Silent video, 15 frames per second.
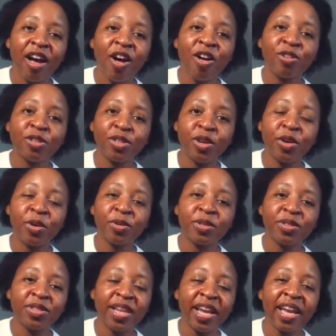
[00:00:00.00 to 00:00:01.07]
also
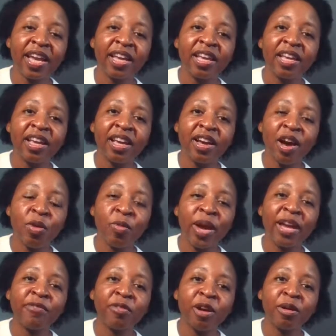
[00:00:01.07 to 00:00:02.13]
stay
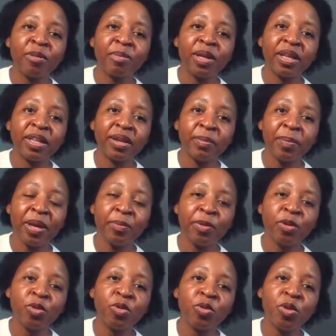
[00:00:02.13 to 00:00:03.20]
away from
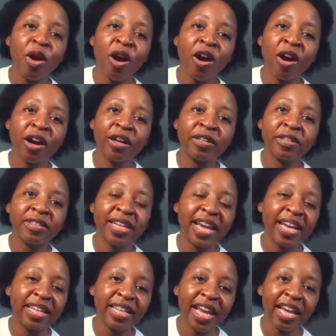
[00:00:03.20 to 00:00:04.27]
people who are
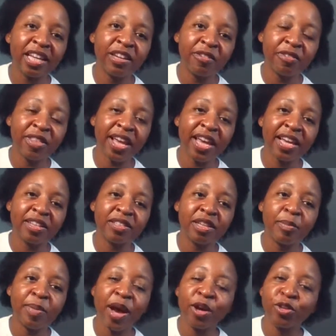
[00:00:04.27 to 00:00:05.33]
saying negative things
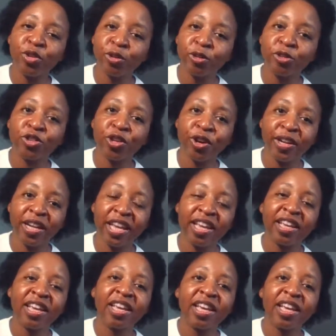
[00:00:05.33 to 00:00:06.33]
about your journey